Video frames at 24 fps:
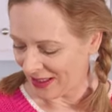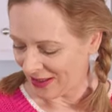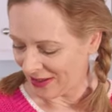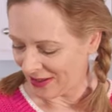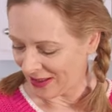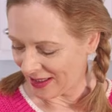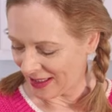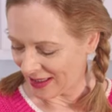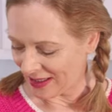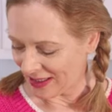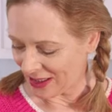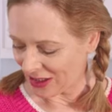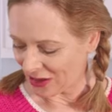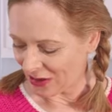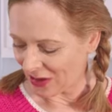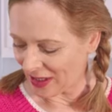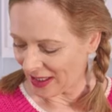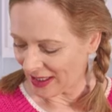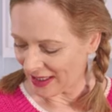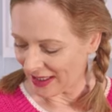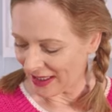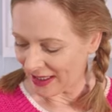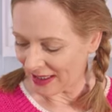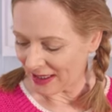Okay, so
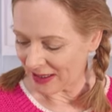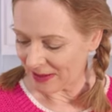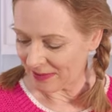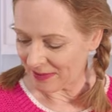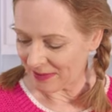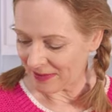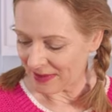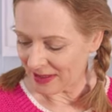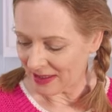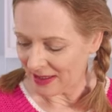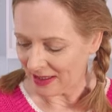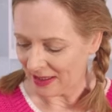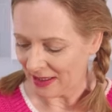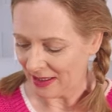I am